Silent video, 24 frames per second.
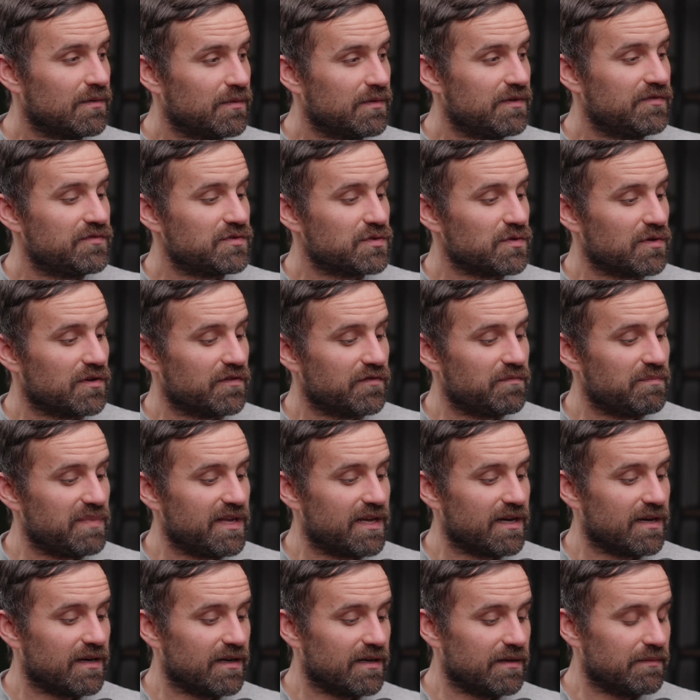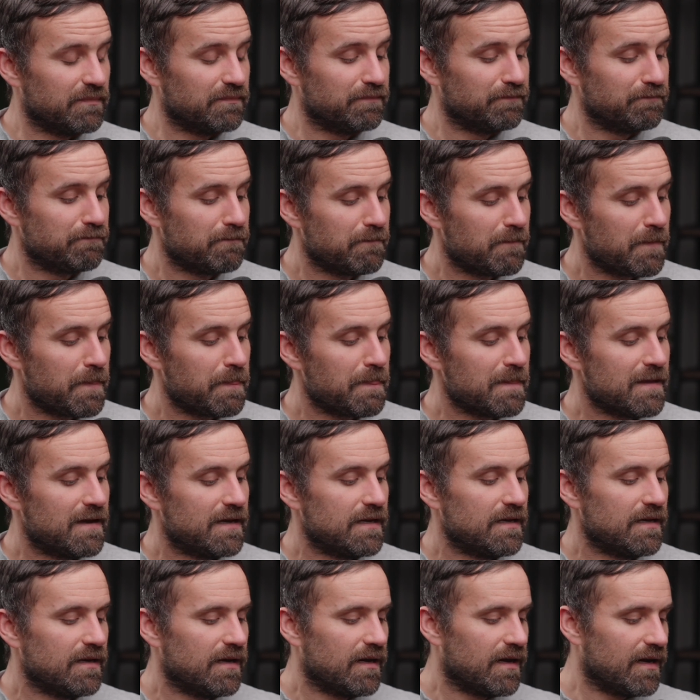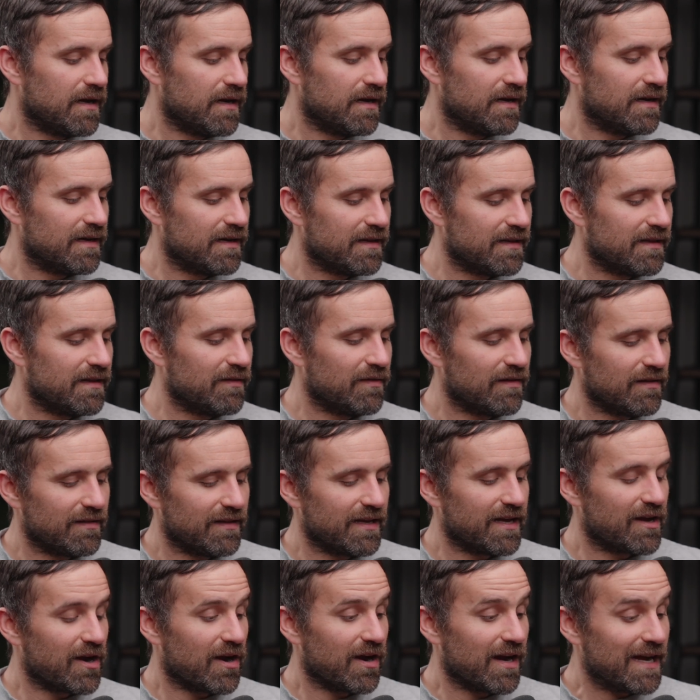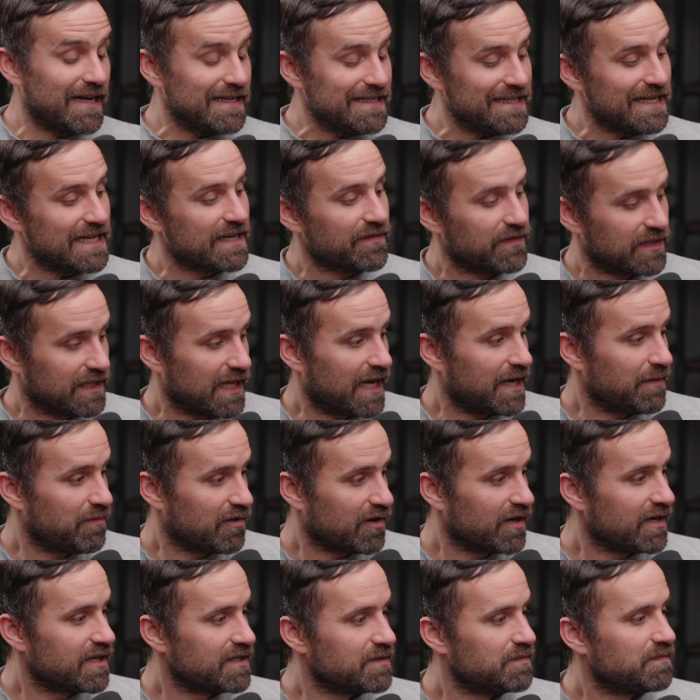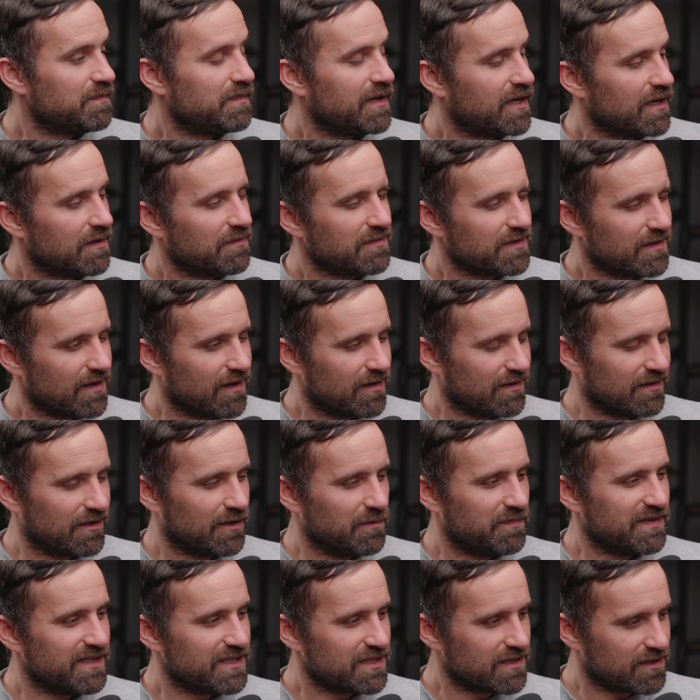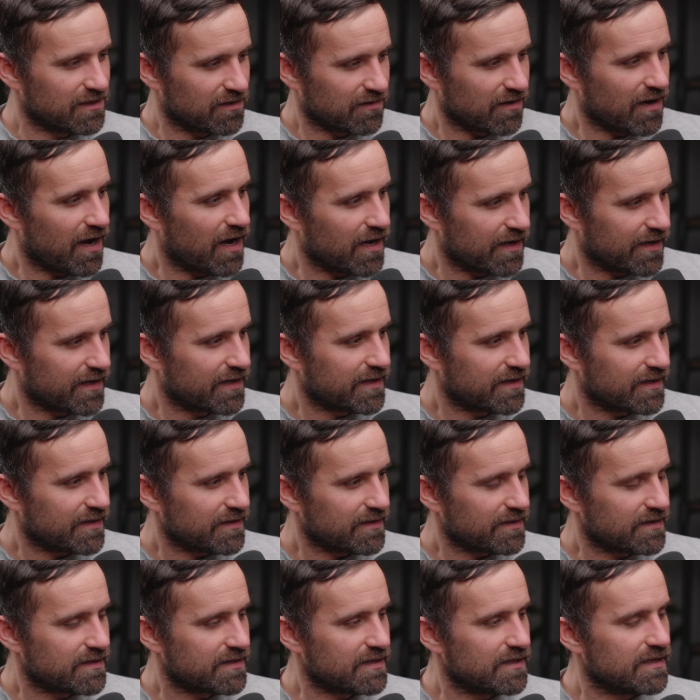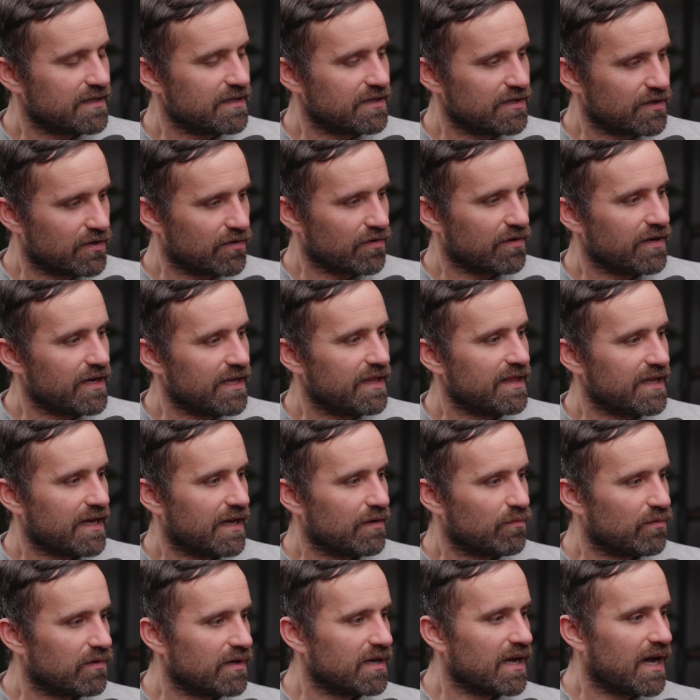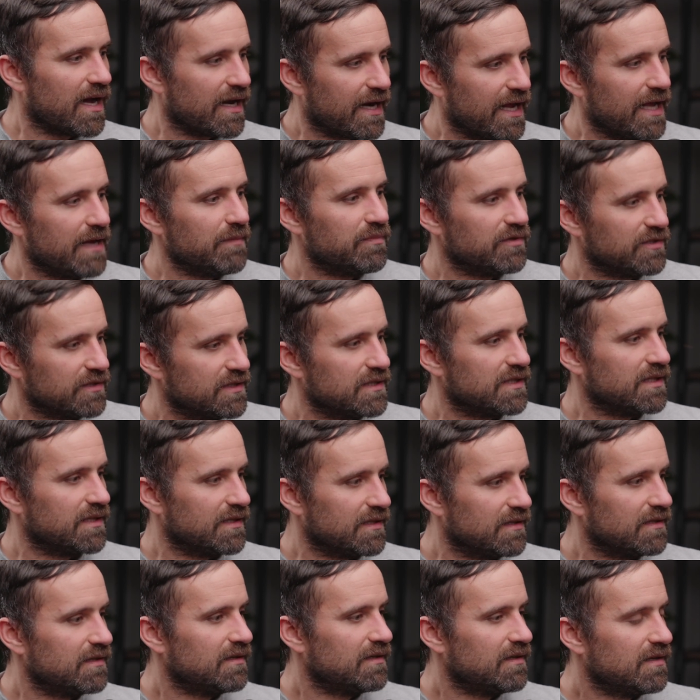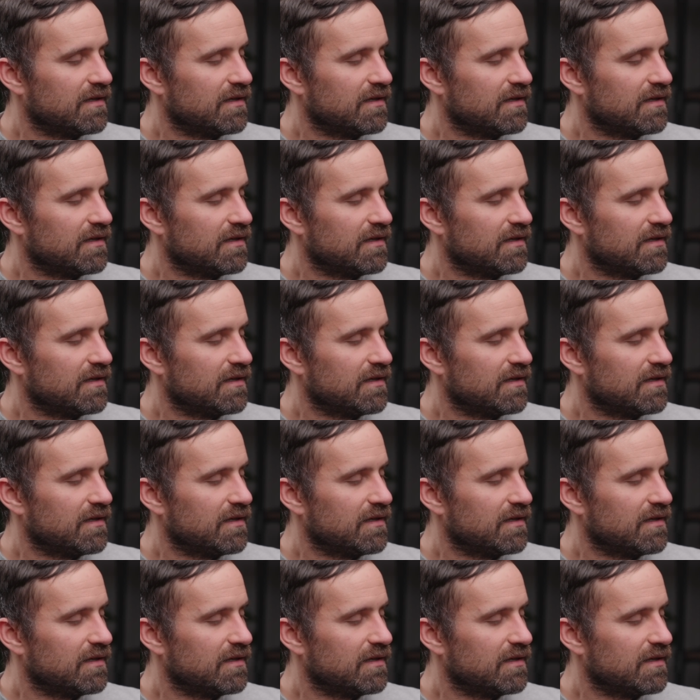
we've sort of become uh, like our idea of a library has become a little bit sclerotic to the degree that we're not able to